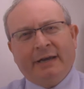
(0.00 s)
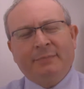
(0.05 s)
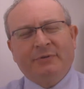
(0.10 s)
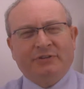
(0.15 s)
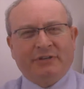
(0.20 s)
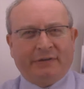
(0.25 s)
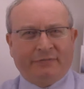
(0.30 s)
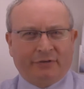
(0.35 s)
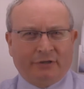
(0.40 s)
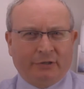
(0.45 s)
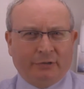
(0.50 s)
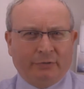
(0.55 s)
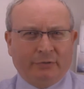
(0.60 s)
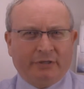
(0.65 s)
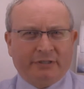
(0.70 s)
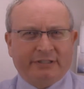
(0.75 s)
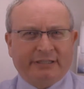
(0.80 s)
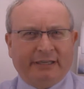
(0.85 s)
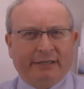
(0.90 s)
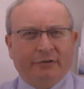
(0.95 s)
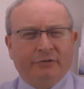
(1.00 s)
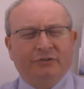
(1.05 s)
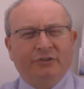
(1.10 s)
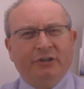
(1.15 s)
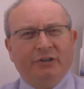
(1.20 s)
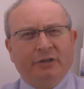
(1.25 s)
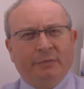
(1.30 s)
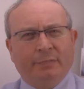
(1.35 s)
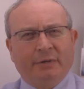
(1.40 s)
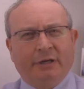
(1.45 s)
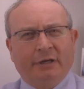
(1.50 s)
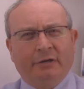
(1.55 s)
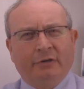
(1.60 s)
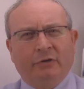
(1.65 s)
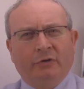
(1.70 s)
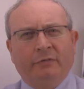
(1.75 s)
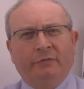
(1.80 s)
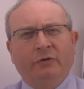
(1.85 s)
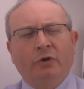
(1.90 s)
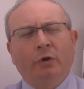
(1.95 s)
I'm Stefano Lucatello, Senior
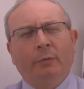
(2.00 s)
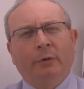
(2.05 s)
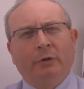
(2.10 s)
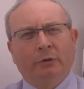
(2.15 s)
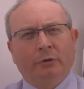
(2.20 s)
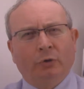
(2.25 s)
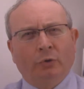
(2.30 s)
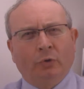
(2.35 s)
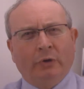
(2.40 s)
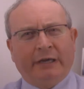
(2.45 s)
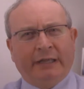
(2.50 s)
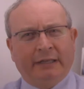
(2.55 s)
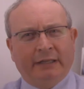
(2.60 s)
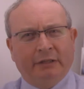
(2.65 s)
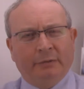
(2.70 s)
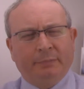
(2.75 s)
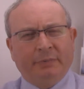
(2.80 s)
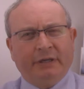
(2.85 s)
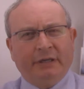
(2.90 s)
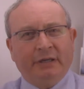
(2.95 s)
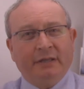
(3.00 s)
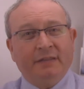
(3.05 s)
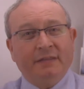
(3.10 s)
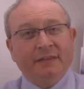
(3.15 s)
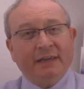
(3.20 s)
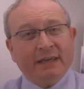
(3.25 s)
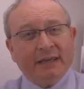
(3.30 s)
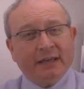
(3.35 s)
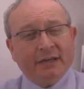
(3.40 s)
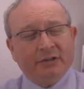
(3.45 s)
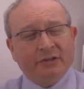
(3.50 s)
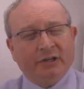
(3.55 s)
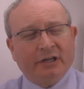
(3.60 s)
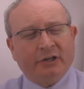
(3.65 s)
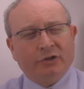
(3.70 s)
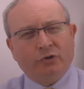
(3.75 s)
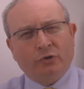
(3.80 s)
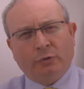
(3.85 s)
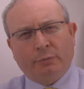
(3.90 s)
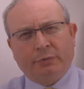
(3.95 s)
Partner of Kobalt Law L L P, the
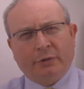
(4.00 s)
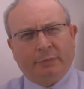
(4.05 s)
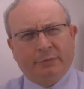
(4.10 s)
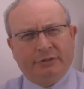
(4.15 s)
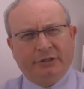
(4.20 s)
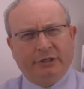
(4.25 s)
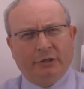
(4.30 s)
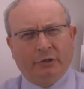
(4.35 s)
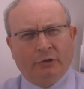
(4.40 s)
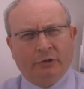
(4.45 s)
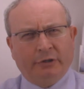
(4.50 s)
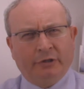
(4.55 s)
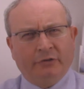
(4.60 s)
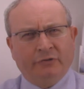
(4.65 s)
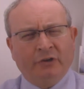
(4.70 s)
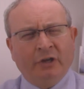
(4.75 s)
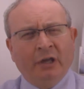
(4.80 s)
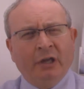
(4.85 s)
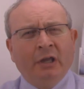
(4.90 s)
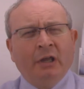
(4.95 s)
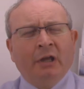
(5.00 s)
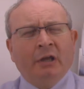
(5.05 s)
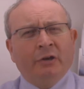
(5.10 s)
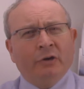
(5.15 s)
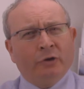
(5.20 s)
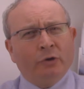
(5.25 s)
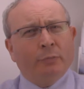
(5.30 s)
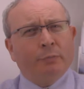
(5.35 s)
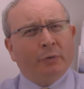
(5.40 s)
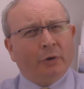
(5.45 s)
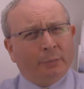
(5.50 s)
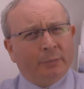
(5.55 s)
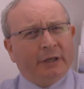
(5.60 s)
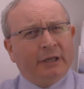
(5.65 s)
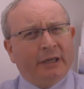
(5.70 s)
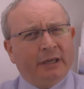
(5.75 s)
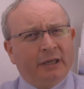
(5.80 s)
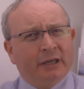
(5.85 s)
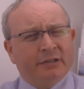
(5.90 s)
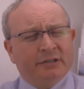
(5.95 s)
International Property Lawyers. Now you're
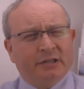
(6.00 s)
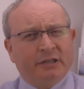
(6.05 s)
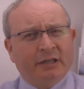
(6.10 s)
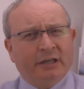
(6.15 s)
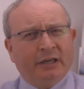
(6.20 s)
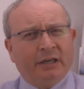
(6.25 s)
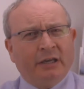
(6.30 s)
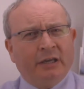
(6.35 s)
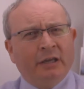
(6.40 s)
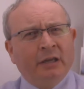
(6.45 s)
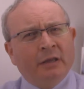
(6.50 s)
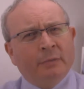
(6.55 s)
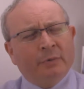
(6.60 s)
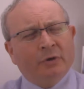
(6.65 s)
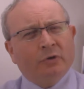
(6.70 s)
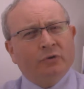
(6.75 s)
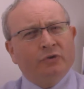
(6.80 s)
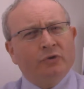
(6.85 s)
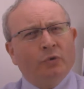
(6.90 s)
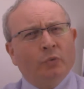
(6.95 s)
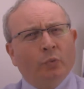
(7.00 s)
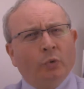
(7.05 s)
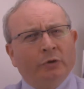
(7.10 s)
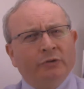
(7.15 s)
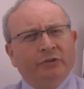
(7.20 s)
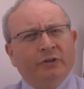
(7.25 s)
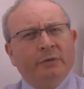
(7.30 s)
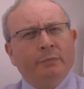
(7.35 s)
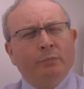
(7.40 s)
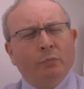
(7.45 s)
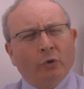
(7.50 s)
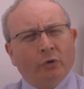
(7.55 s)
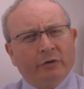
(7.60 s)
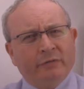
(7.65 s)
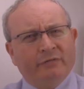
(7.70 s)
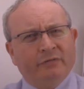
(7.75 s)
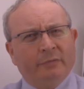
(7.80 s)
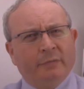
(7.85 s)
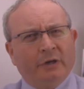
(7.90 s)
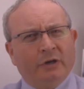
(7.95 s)
probably here today because you're wanting
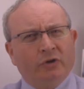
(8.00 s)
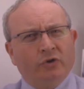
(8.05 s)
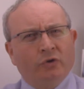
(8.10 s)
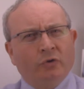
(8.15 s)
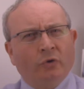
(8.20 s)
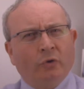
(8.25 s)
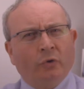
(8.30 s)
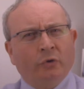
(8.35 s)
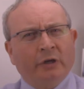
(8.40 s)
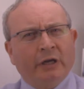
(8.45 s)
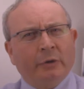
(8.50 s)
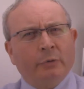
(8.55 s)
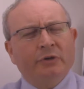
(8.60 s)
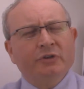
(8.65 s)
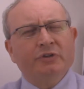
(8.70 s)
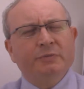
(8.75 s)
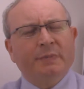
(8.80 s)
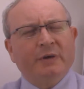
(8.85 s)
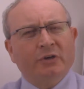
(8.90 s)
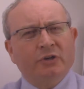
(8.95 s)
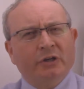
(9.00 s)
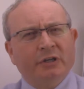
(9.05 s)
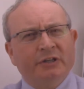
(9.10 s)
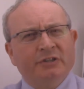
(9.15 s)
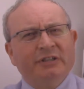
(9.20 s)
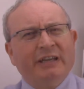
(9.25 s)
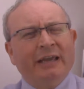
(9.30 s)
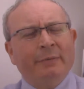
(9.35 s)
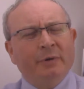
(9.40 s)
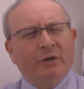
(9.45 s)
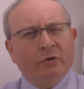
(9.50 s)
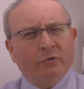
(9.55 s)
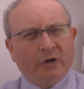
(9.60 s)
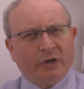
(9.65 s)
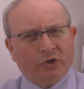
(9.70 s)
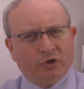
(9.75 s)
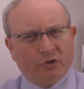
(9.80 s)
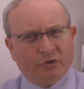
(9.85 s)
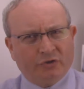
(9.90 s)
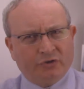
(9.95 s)
more information on our specialist
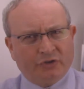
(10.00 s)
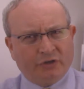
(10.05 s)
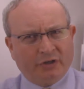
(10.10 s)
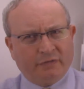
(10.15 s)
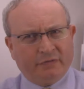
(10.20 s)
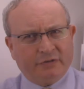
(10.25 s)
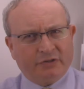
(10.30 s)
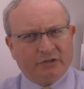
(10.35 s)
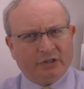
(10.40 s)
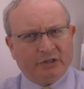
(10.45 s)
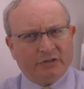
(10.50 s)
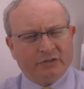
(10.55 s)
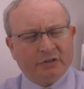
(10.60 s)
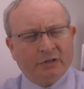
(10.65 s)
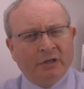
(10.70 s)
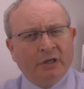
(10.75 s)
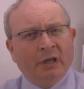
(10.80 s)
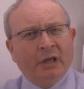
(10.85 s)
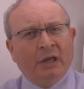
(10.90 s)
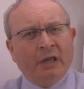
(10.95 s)
emigration services.